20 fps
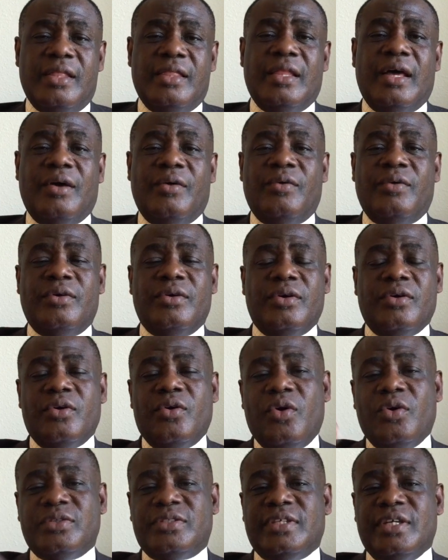Now,
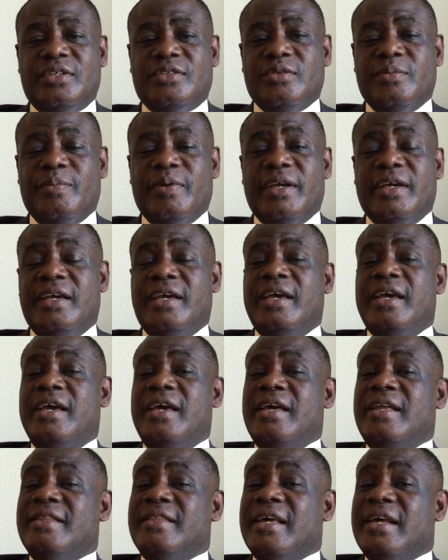God said to me,
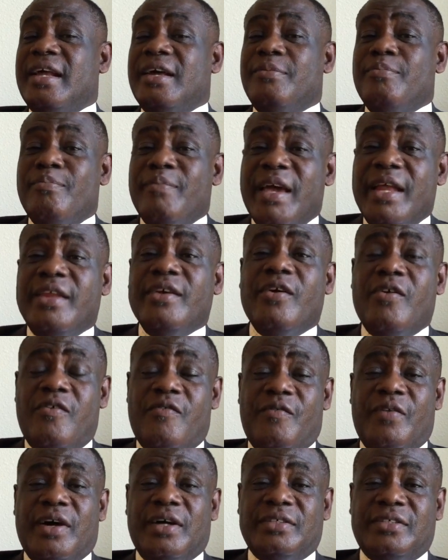there are many
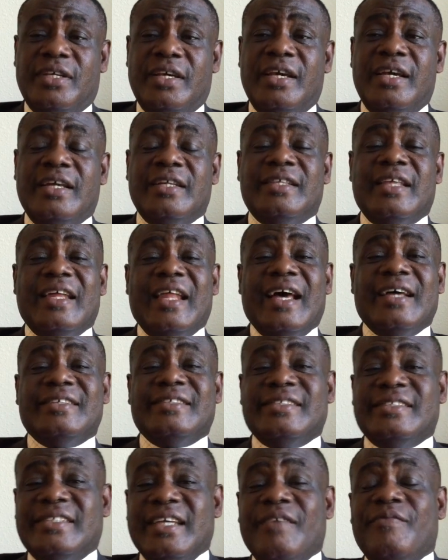of us that are
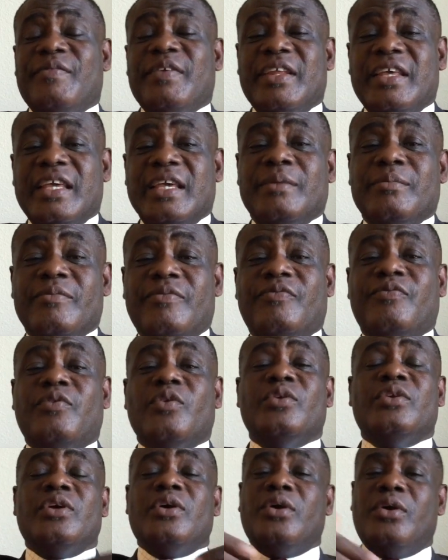serving him
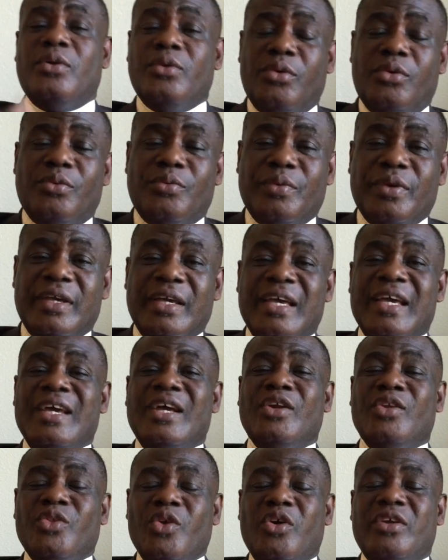for the glory,
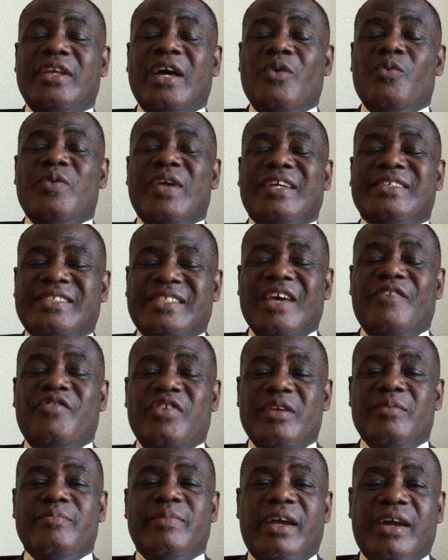not that we are
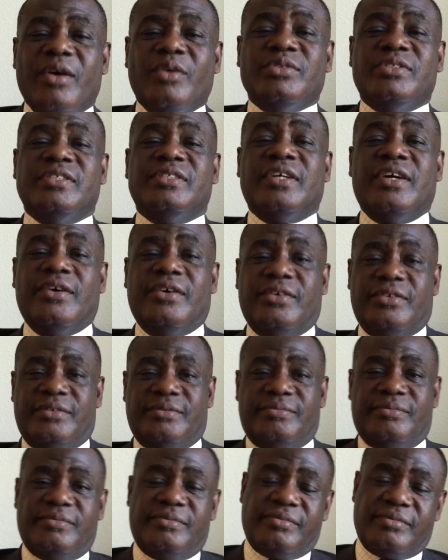serving him because he's God.
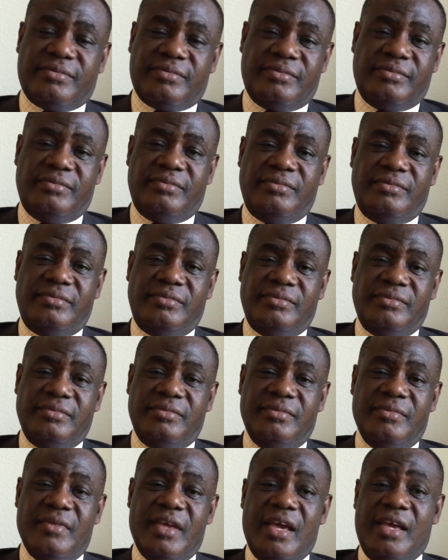
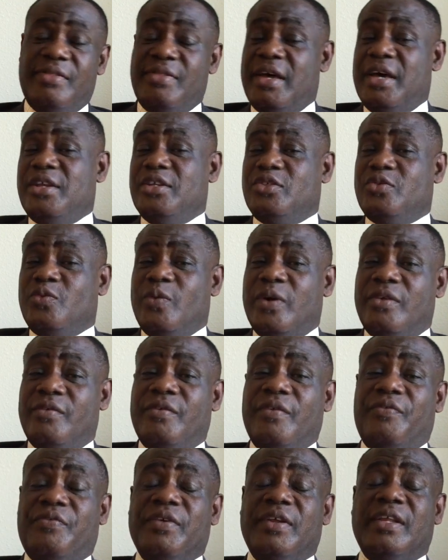And that is one of
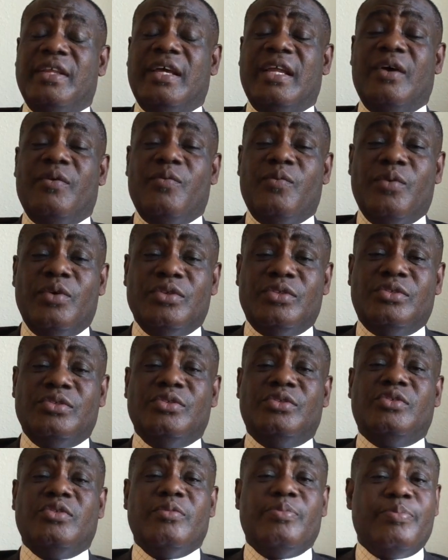the things that I want
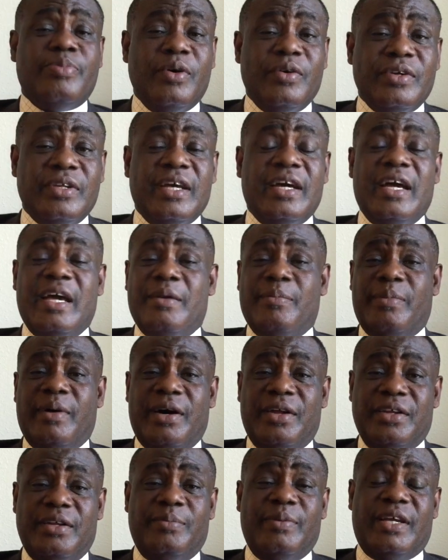you to ponder
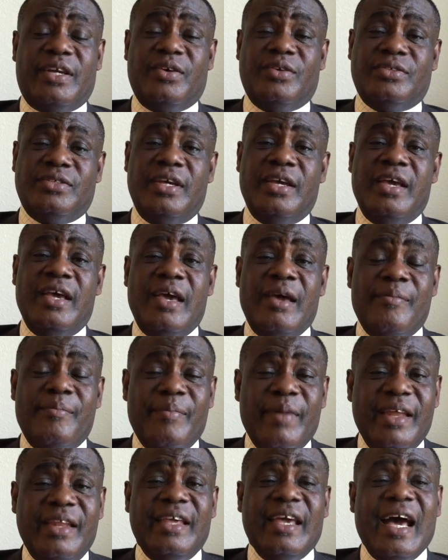about it, because
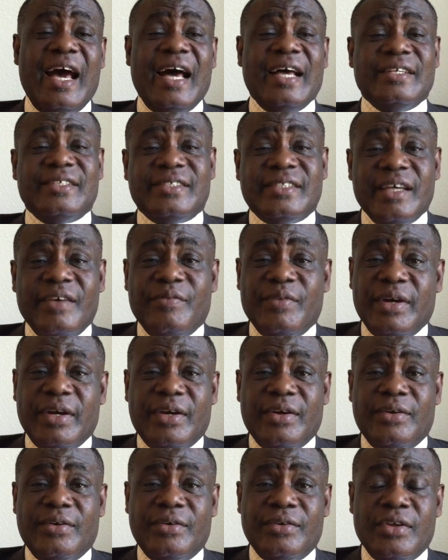many are serving
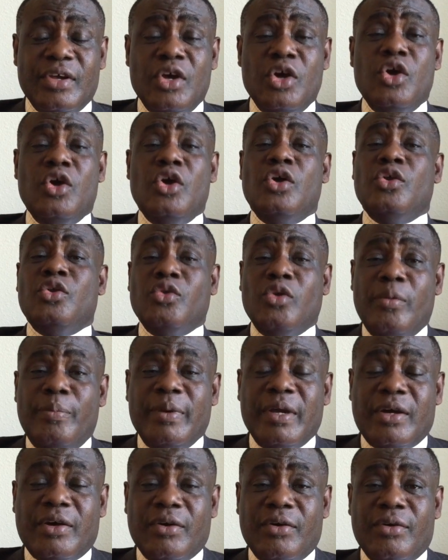God, not
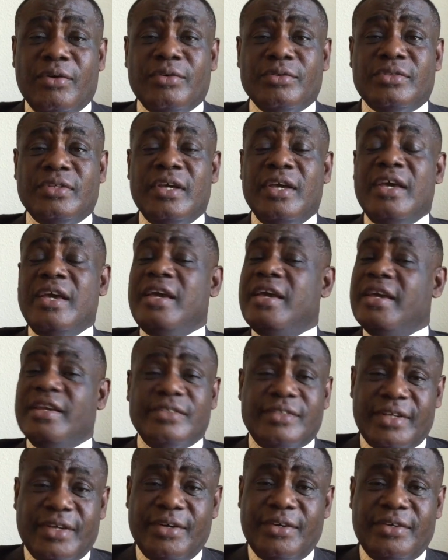because he
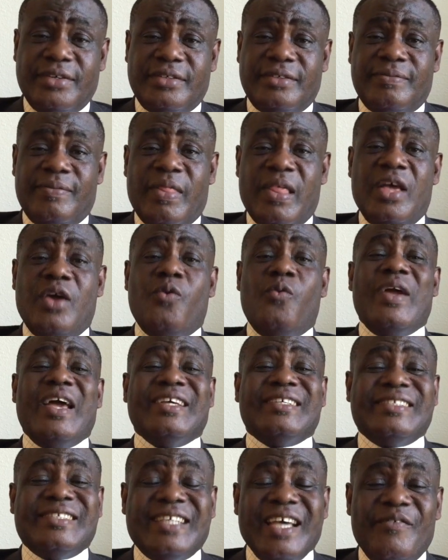is God. We
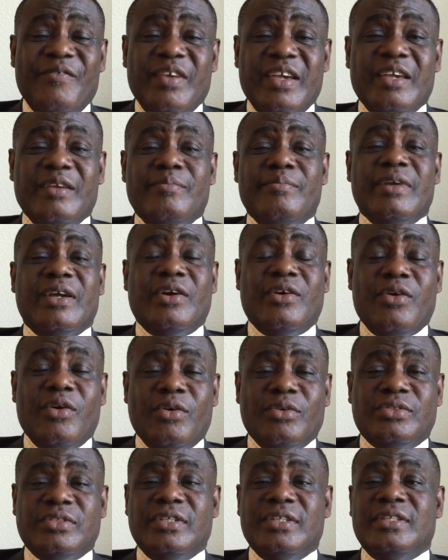are serving him
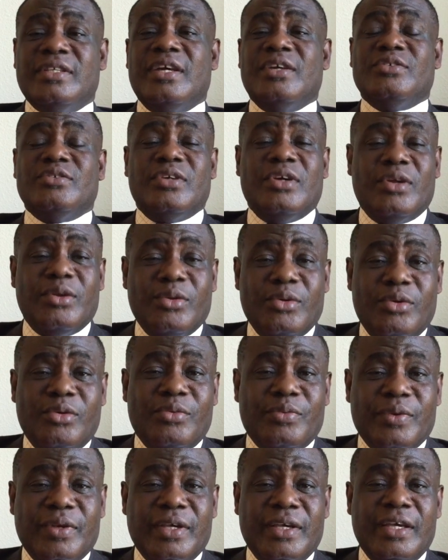because there's
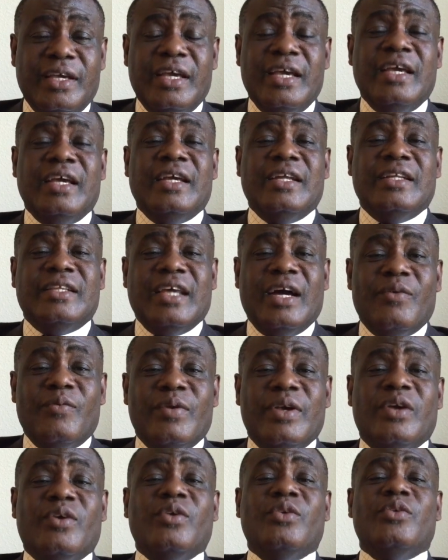glory that
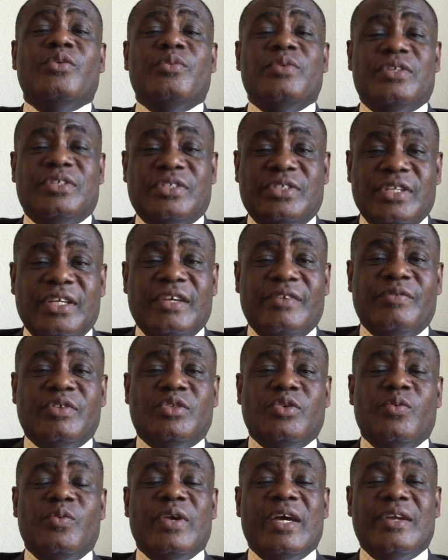we're going to receive.
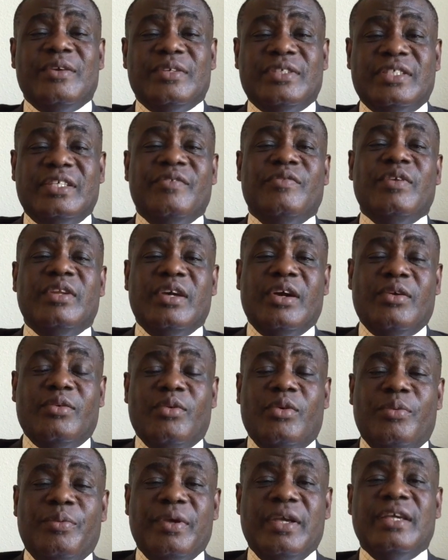So we are receiving the
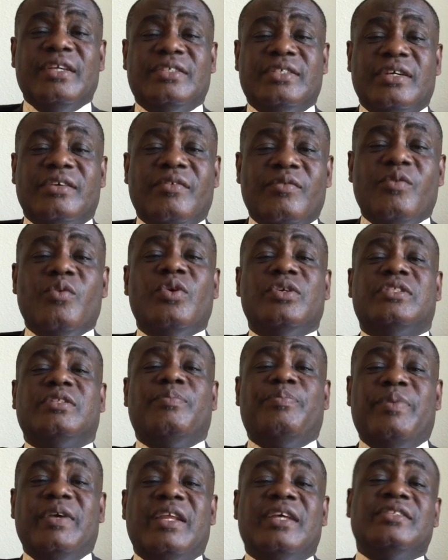glory instead of
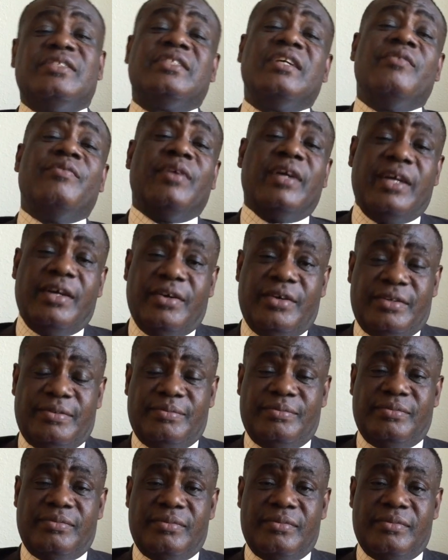worshiping and serving God.